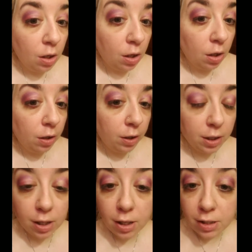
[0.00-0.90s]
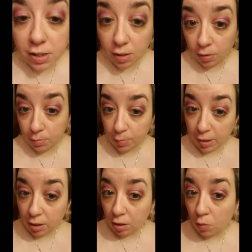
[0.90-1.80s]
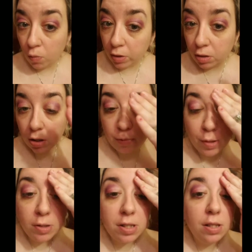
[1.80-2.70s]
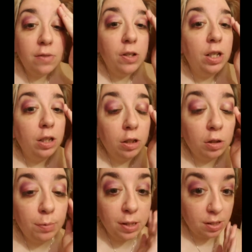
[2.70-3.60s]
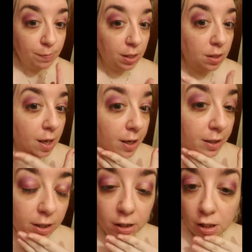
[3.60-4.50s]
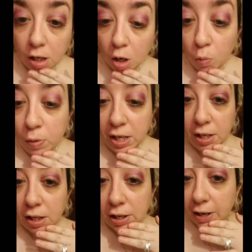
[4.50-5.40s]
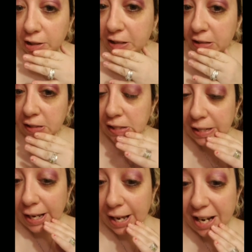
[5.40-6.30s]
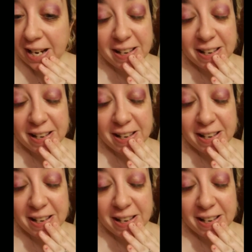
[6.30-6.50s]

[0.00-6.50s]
Alright guys, so I'm debating on whether or not to post this video, but it's been like a week, I think, today.